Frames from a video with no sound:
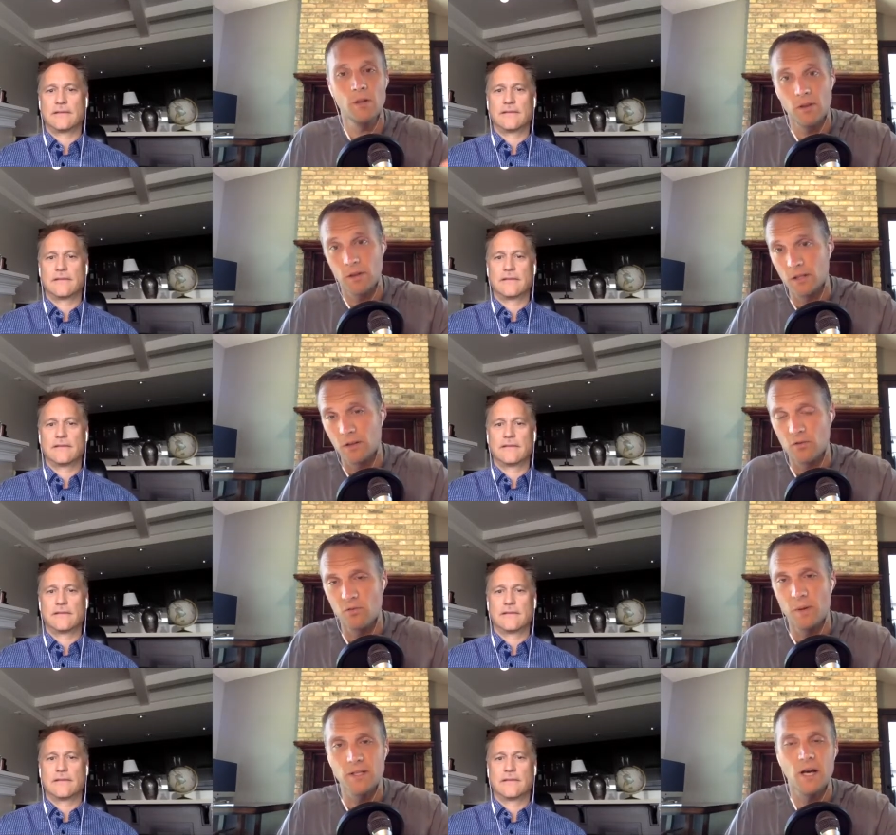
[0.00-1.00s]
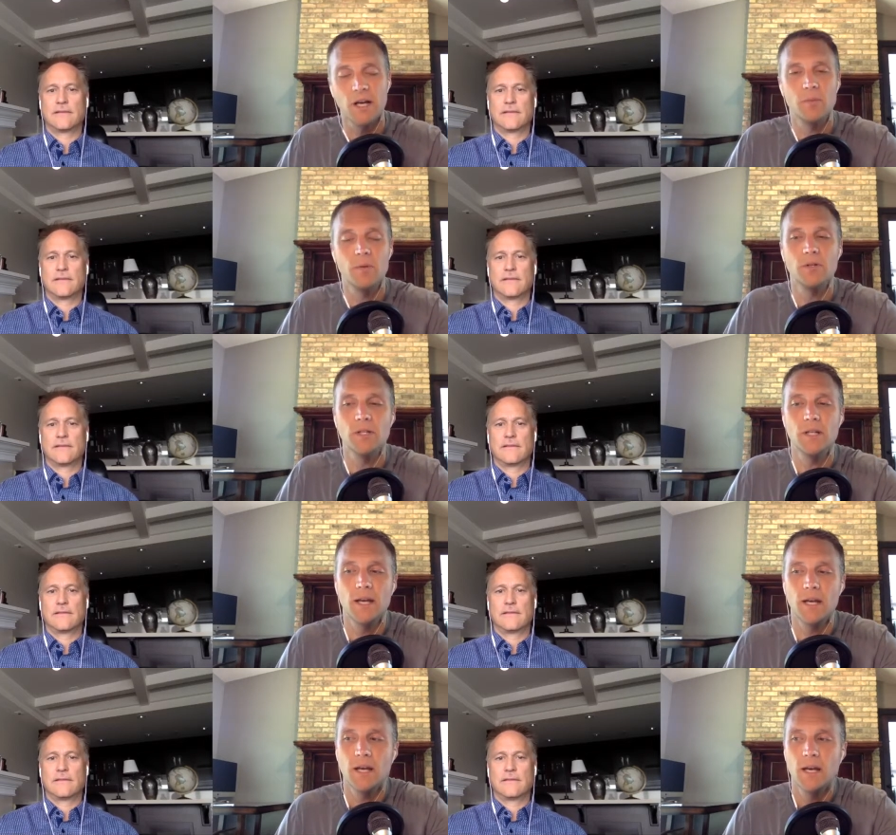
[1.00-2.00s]
Speaker 1: things that you've been talking about
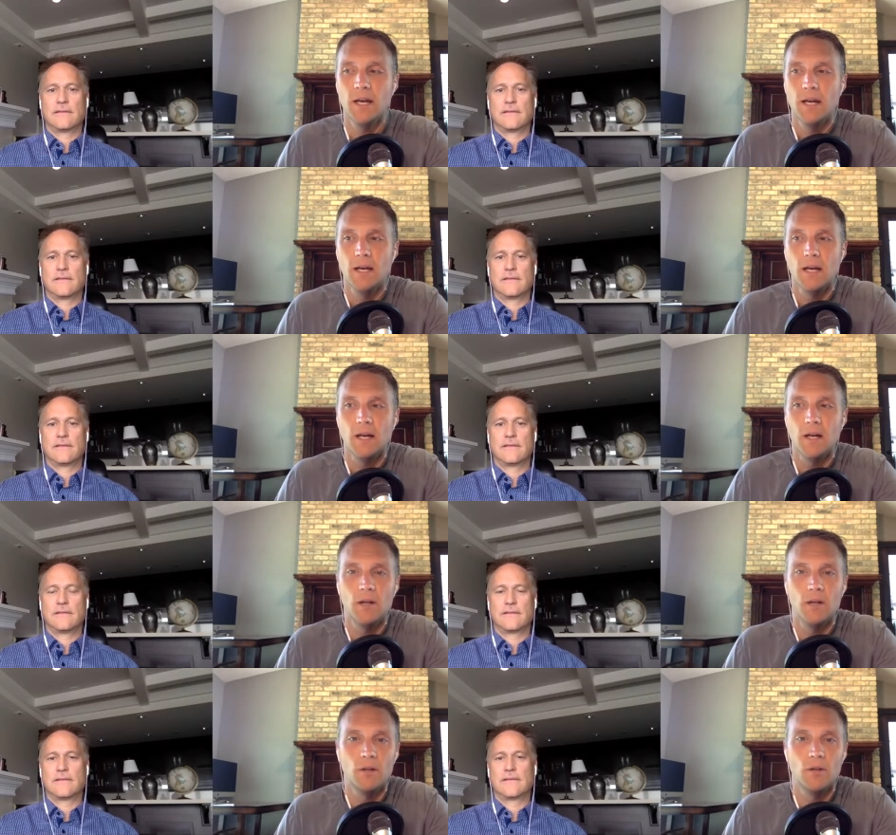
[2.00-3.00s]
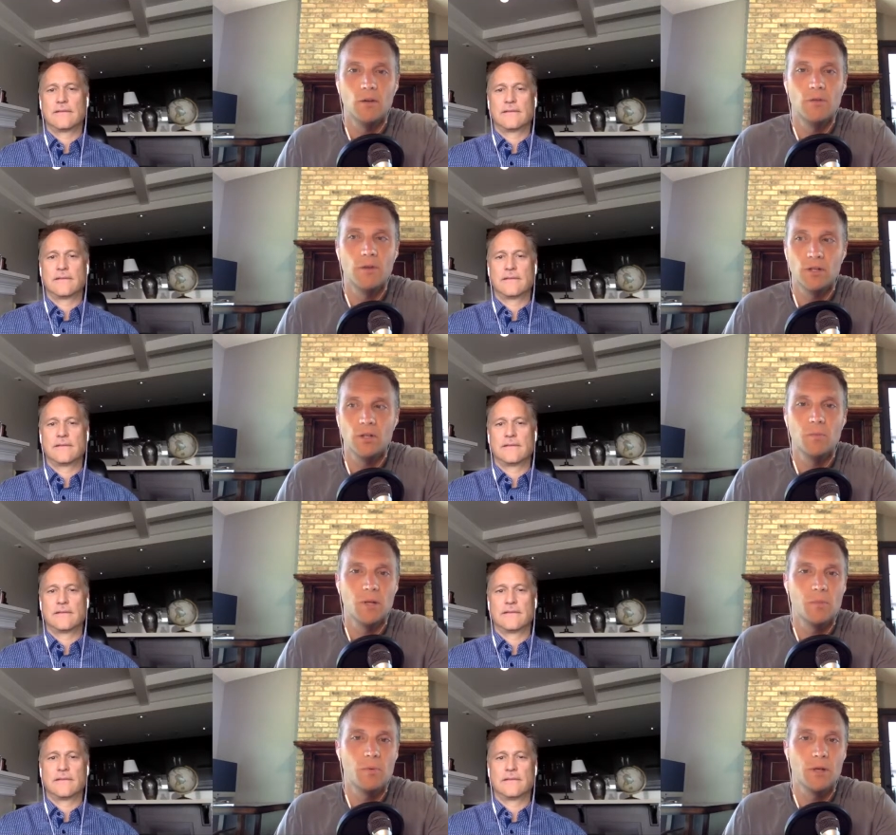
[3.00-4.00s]
today, uh, you'll eventually be
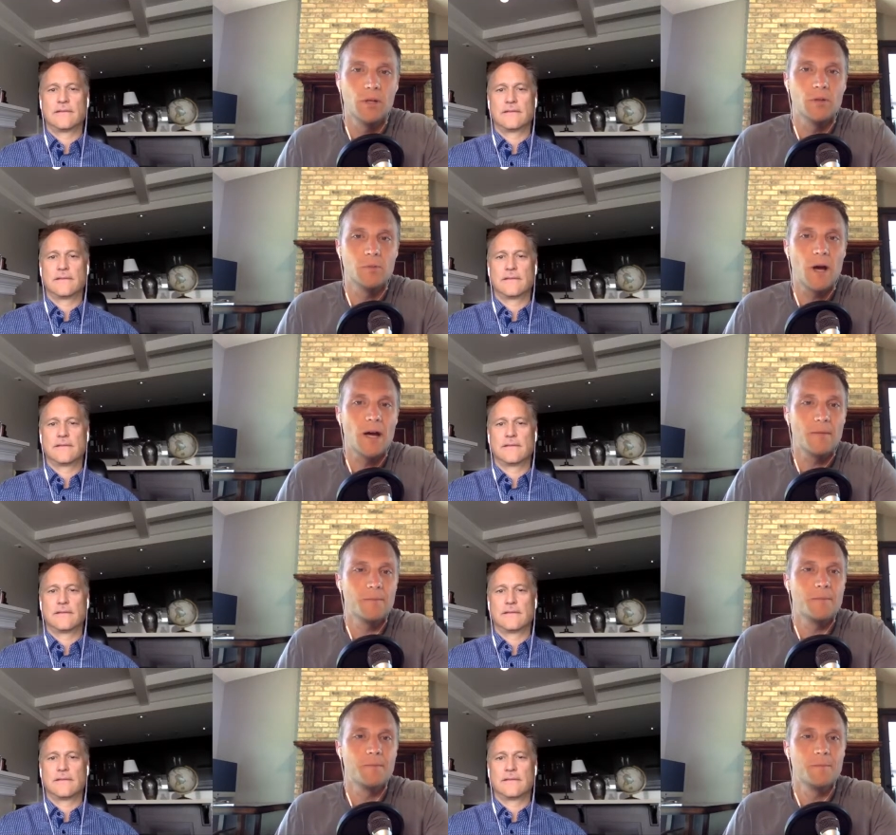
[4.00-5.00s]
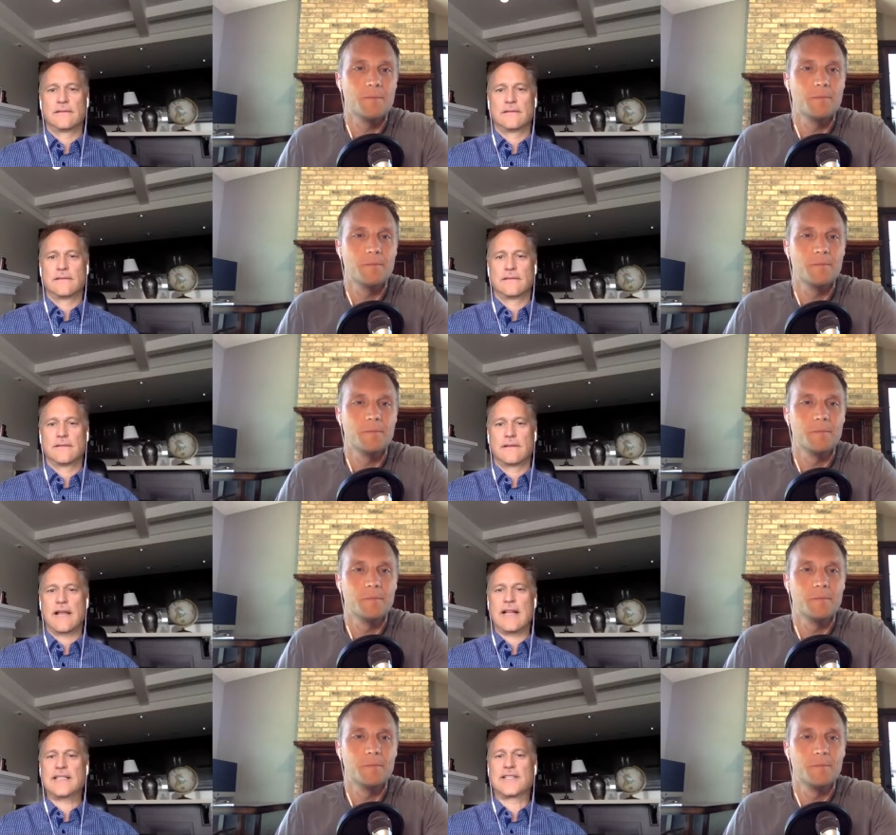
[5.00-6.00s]
in a pretty good spot.
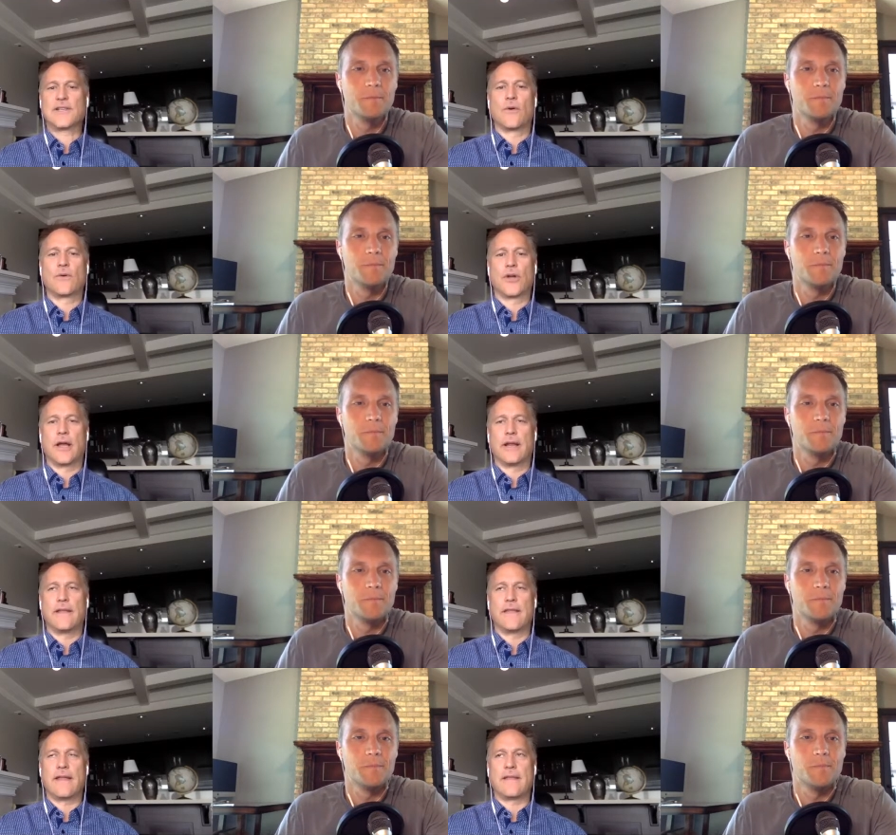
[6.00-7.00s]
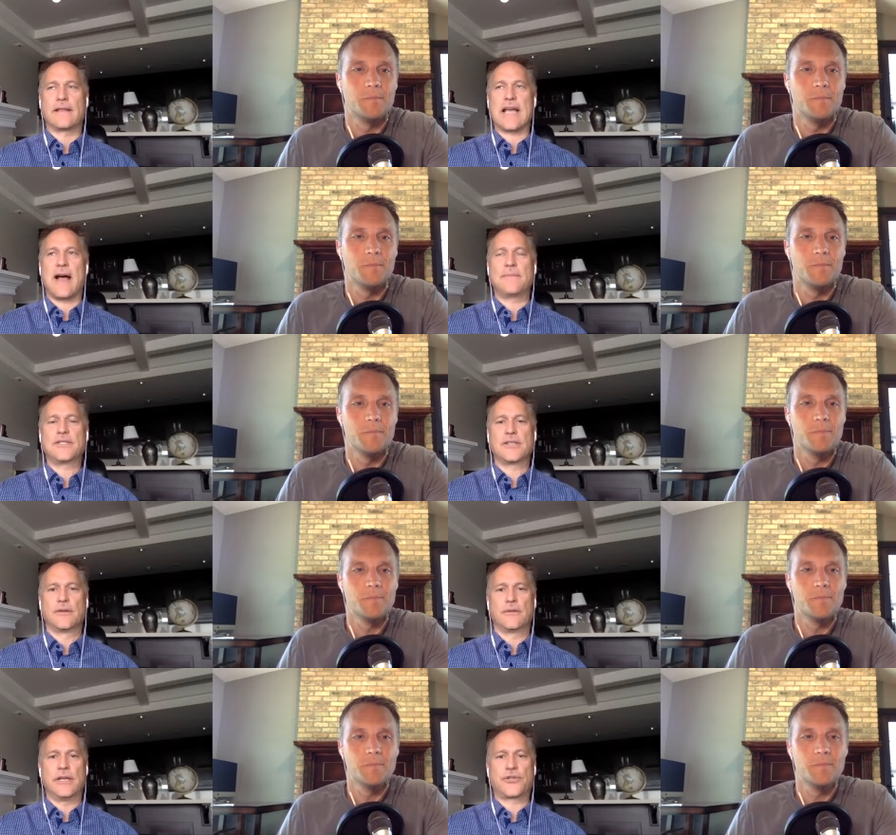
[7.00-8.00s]
Speaker 2: That's so good. And, and that's
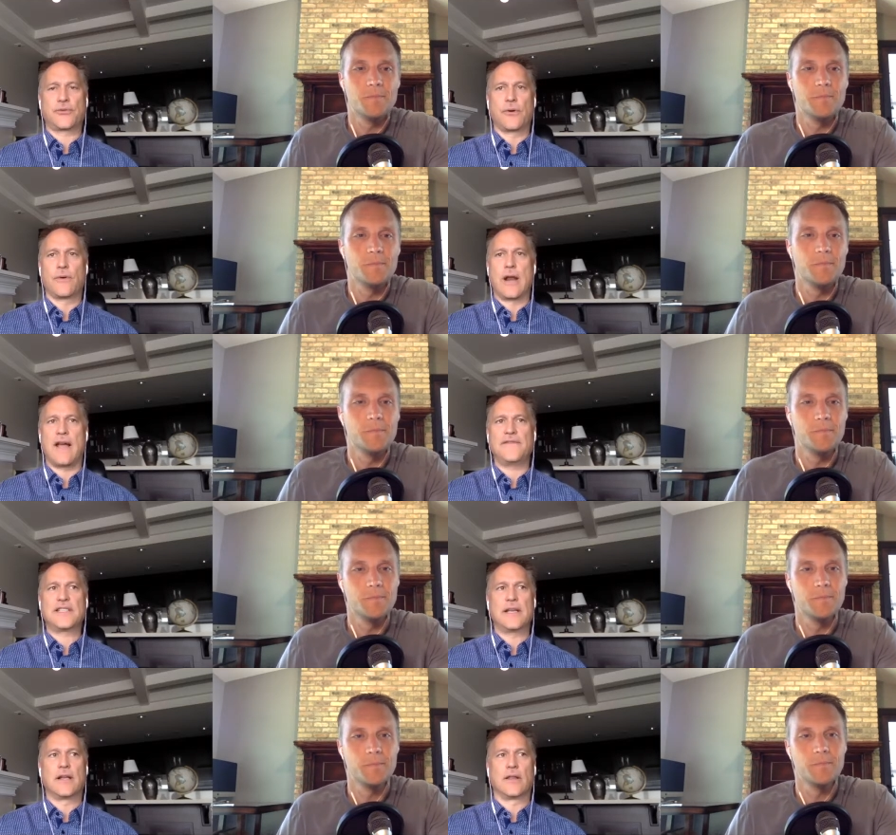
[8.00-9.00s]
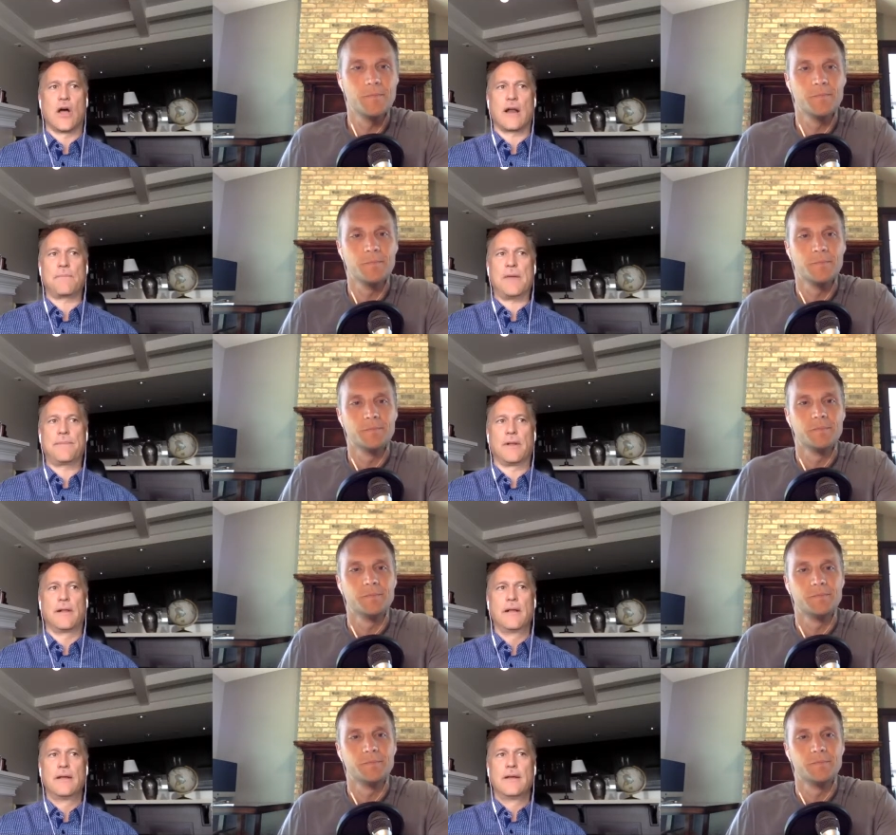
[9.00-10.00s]
absolutely true. And I've seen a lot of people,
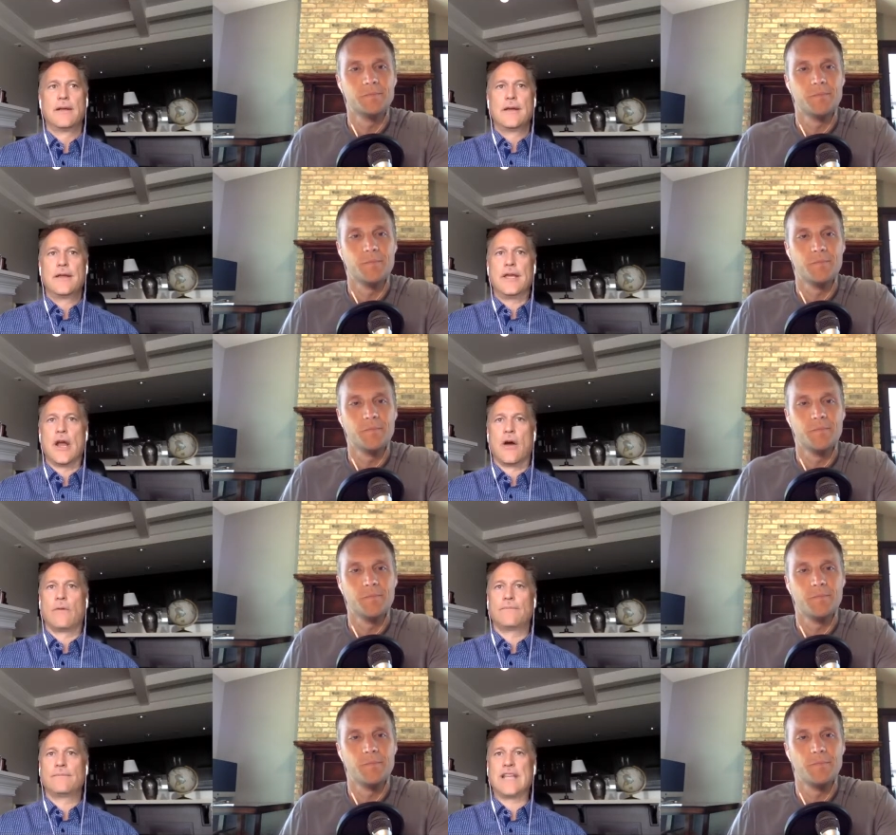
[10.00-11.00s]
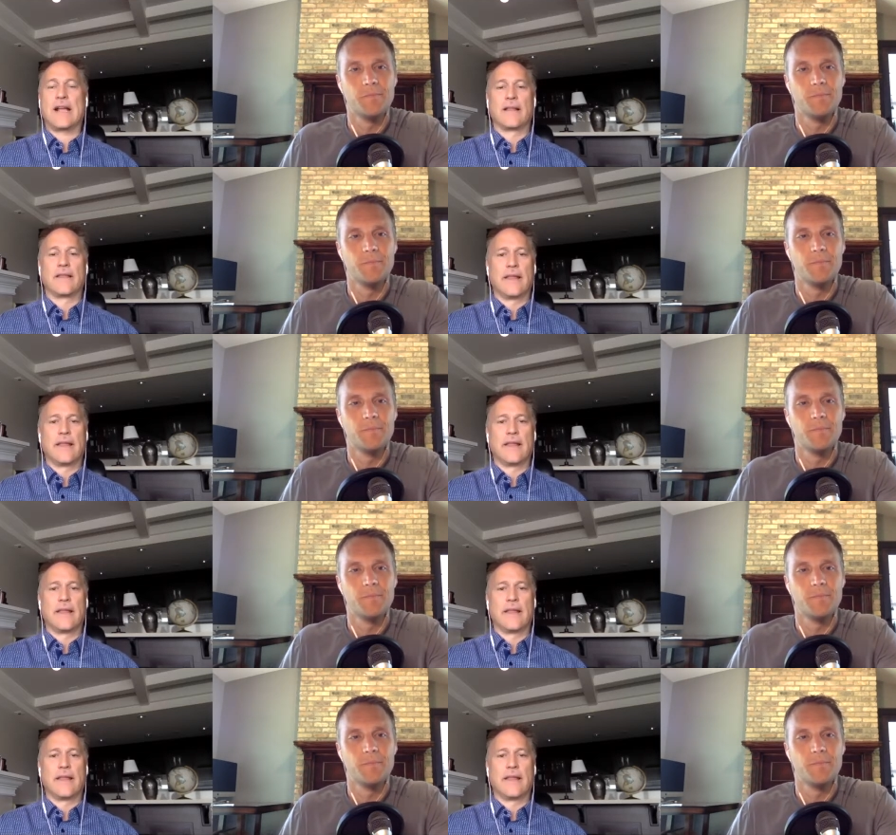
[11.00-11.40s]
you know, take a little